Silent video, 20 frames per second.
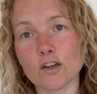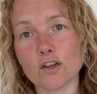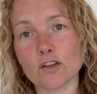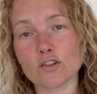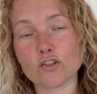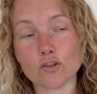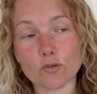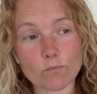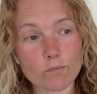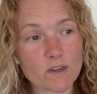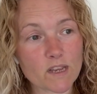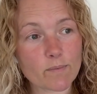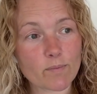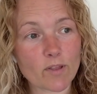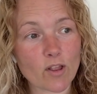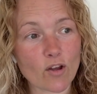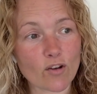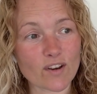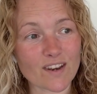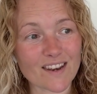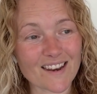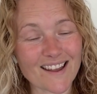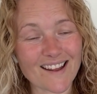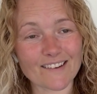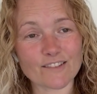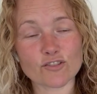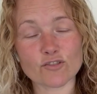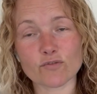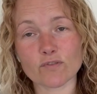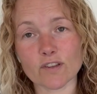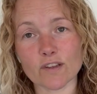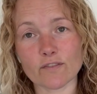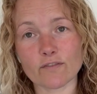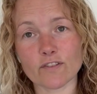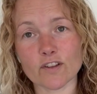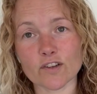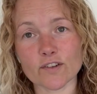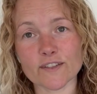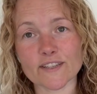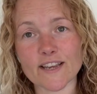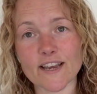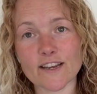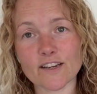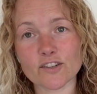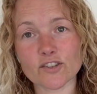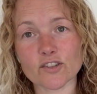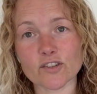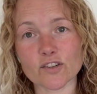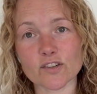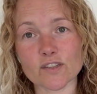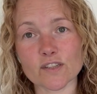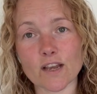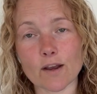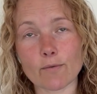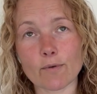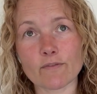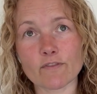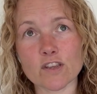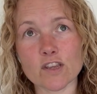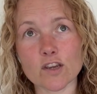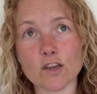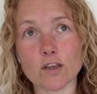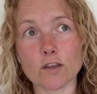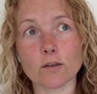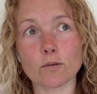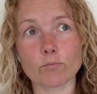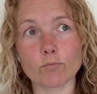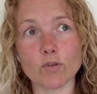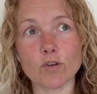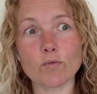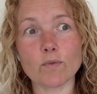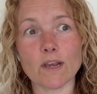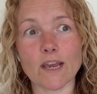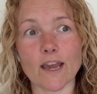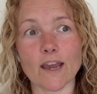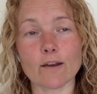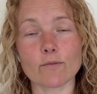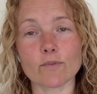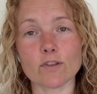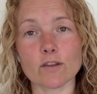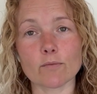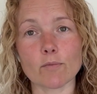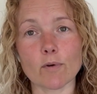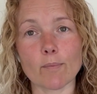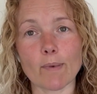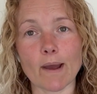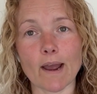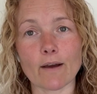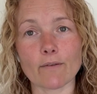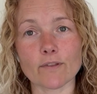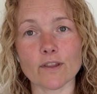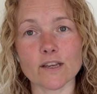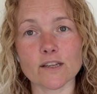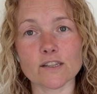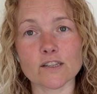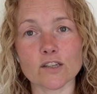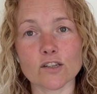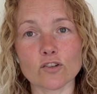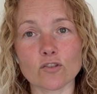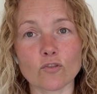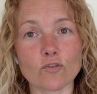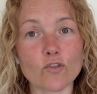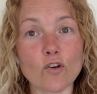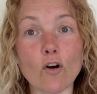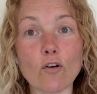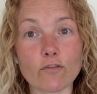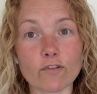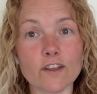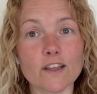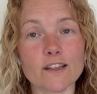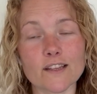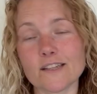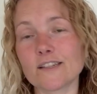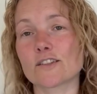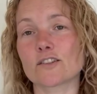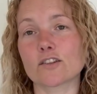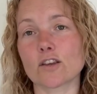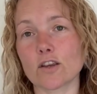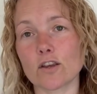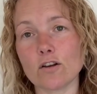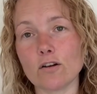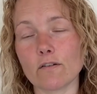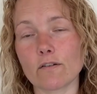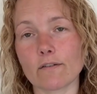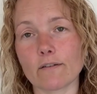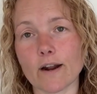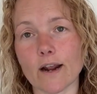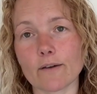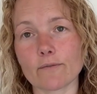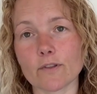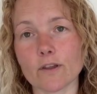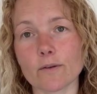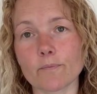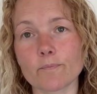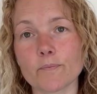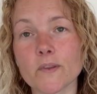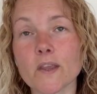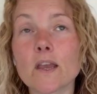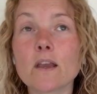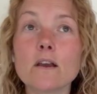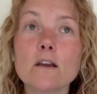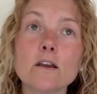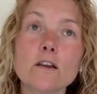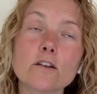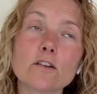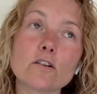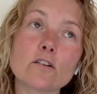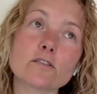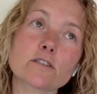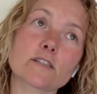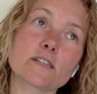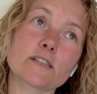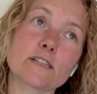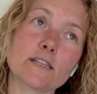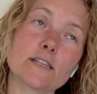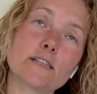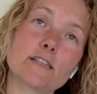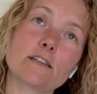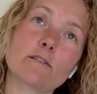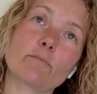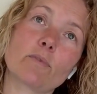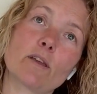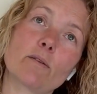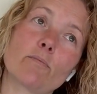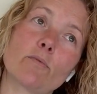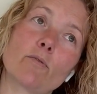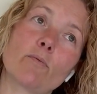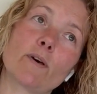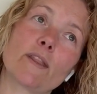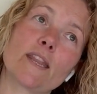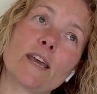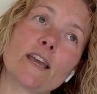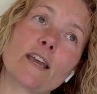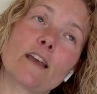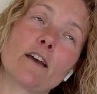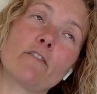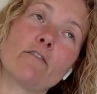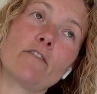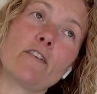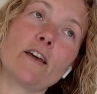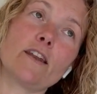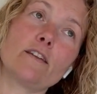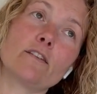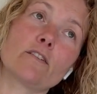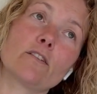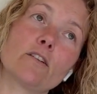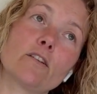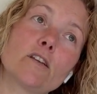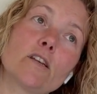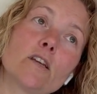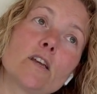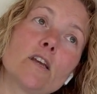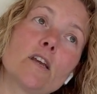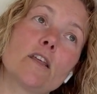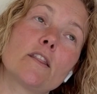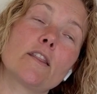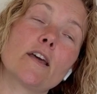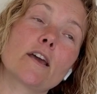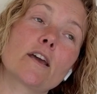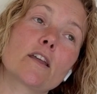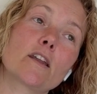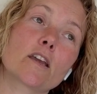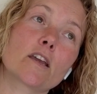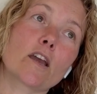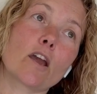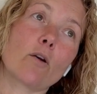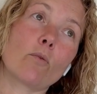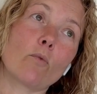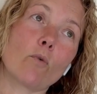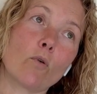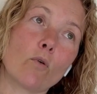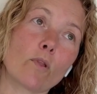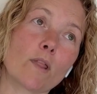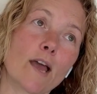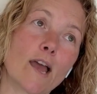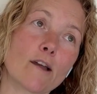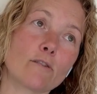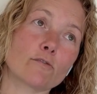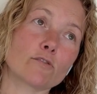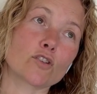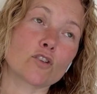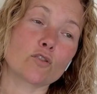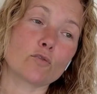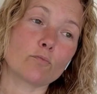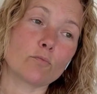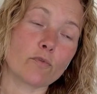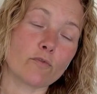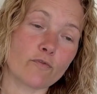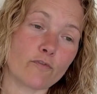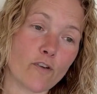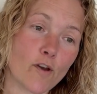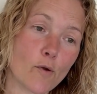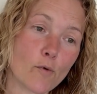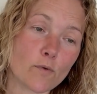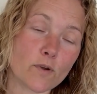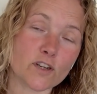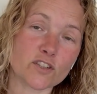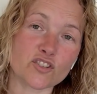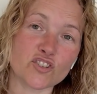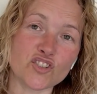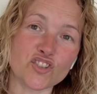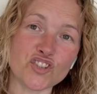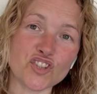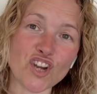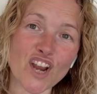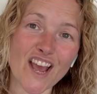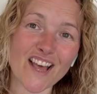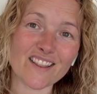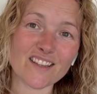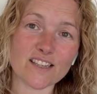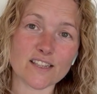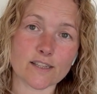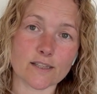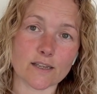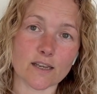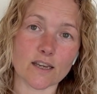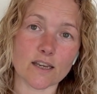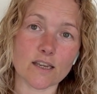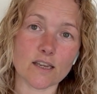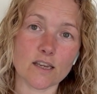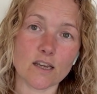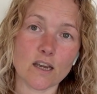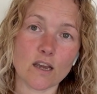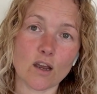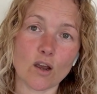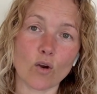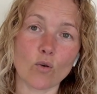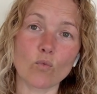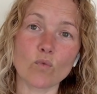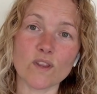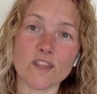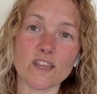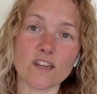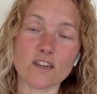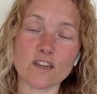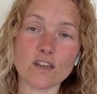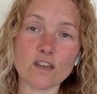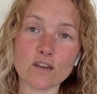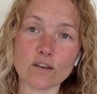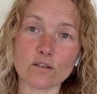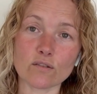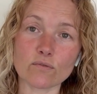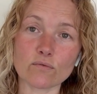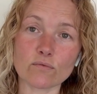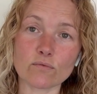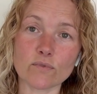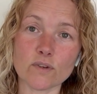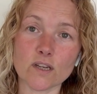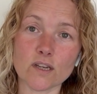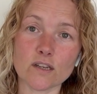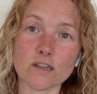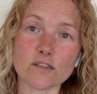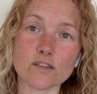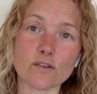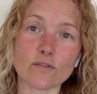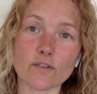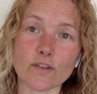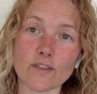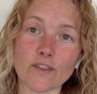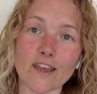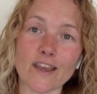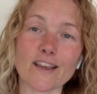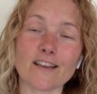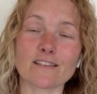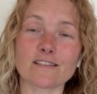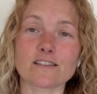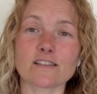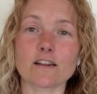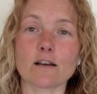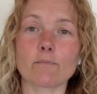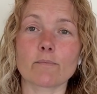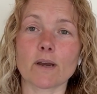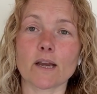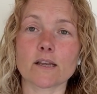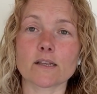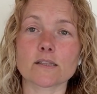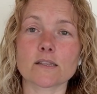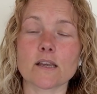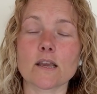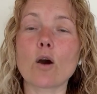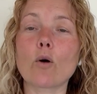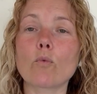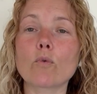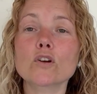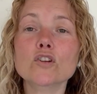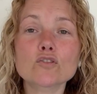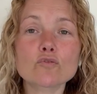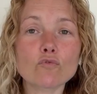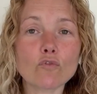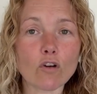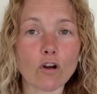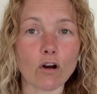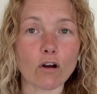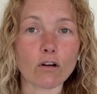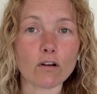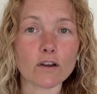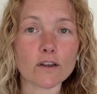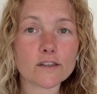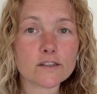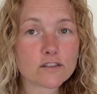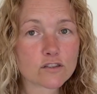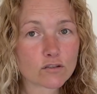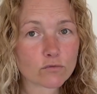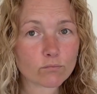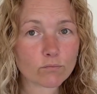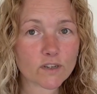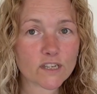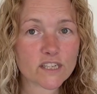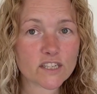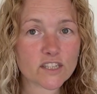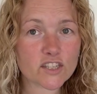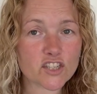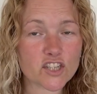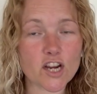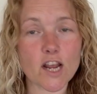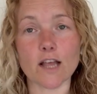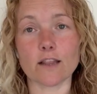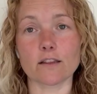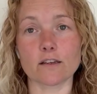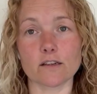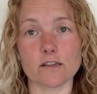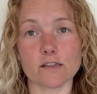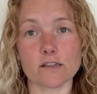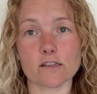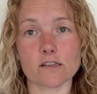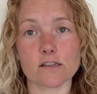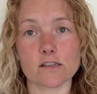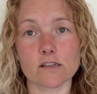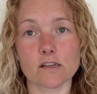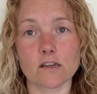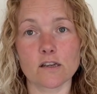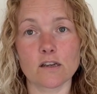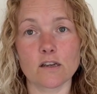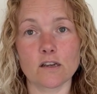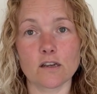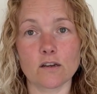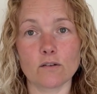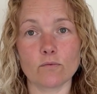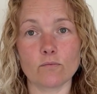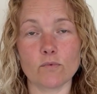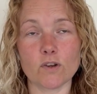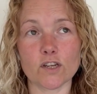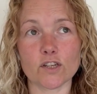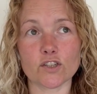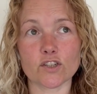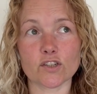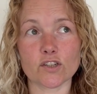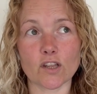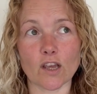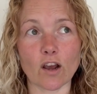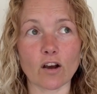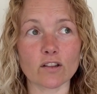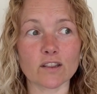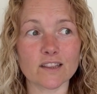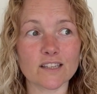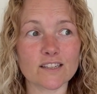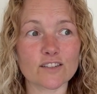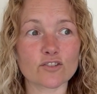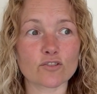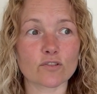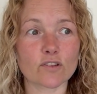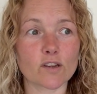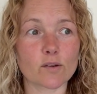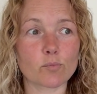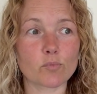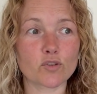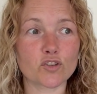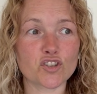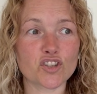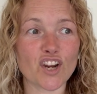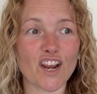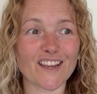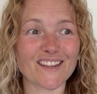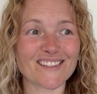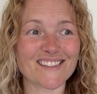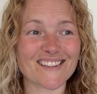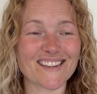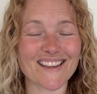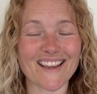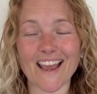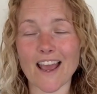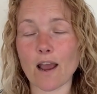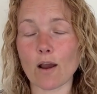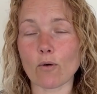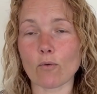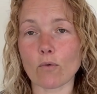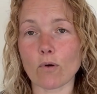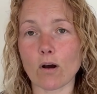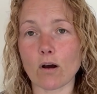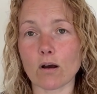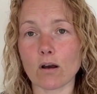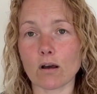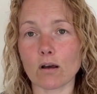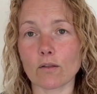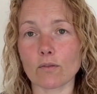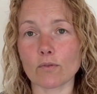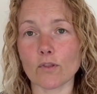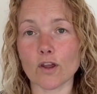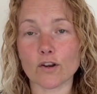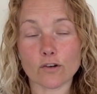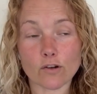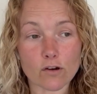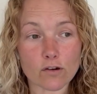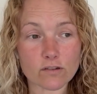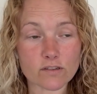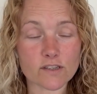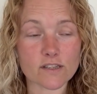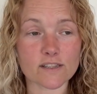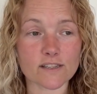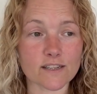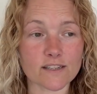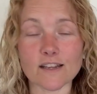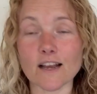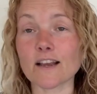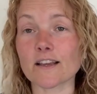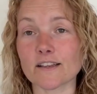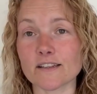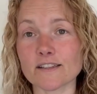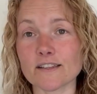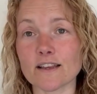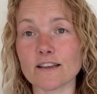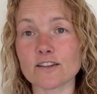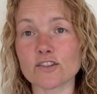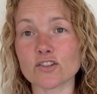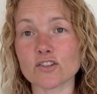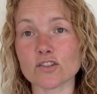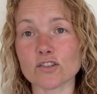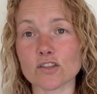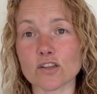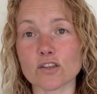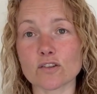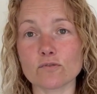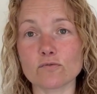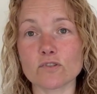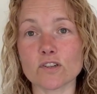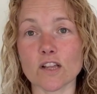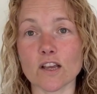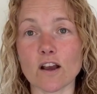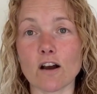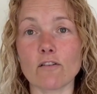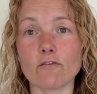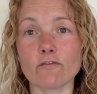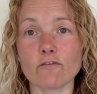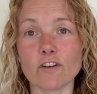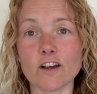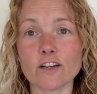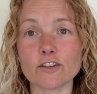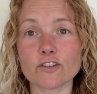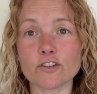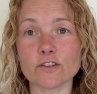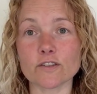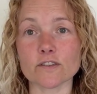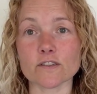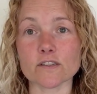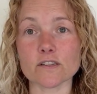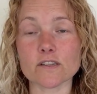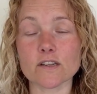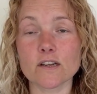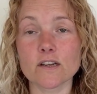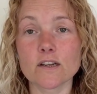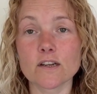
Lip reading: Some people are naturally flirtatious. However, you can communicate with them about this and you'll not feel insecure around them. Narcissistic people, when they get offended, they're going to go all out to provoke jealousy within you so that they can stand back and say, oh, what's wrong? Is somebody jealous? Which they are literally projecting out. A narcissist's accusations are usually confessions.